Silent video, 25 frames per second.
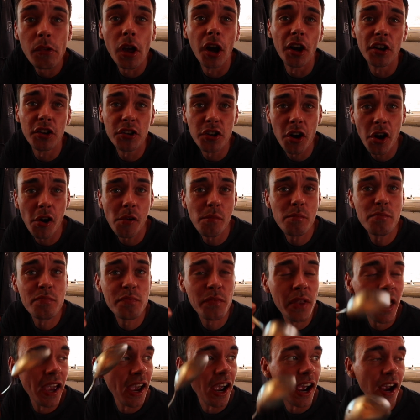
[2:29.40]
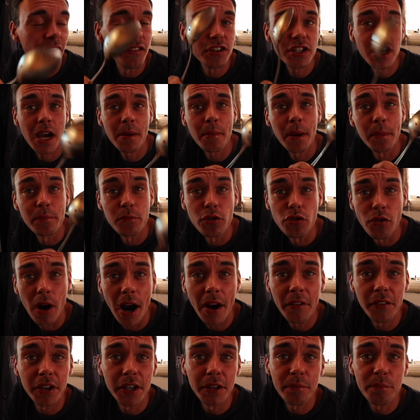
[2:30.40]
And you know, every time I'm
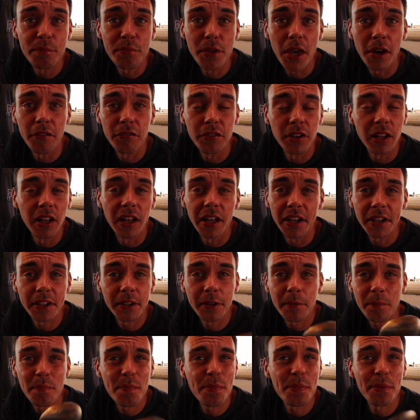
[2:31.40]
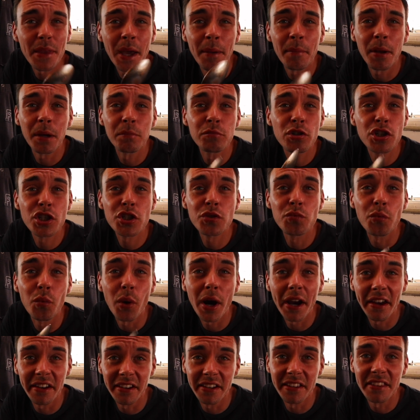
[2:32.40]
driving, I feel like I'm just
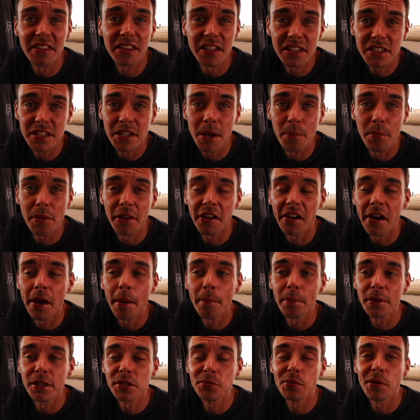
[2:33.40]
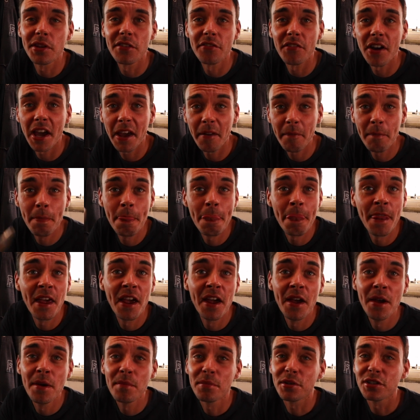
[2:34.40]
waiting that something happens with the van.
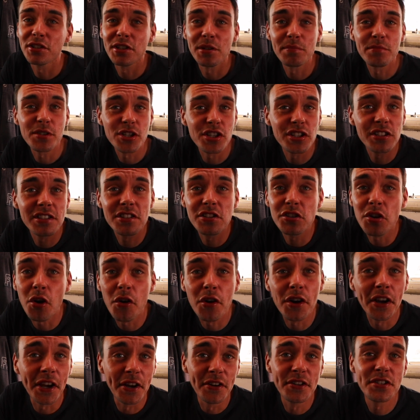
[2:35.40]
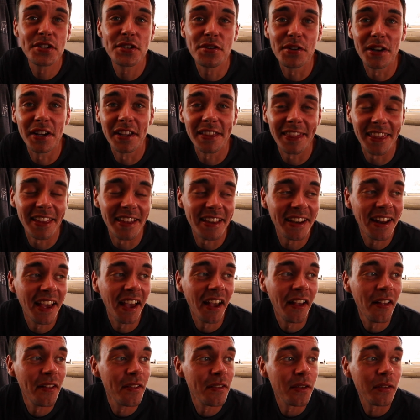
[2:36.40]
Because I'm just so used to it that
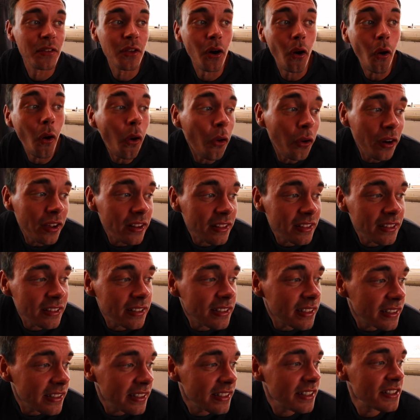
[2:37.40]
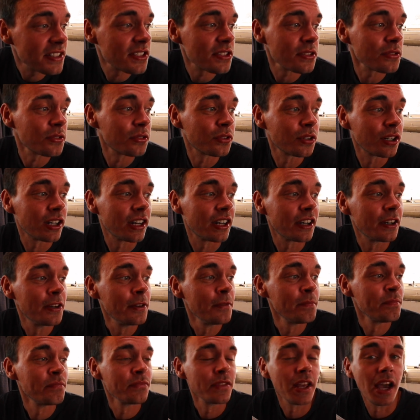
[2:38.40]
the oil leaks or,
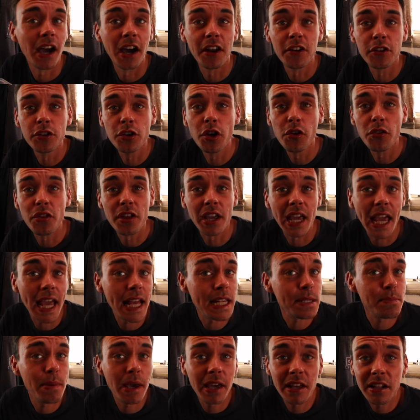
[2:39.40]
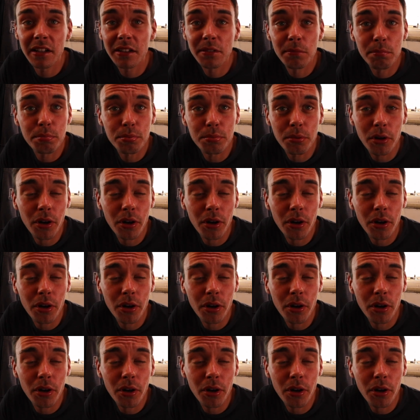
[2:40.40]
I don't know, the gas pedal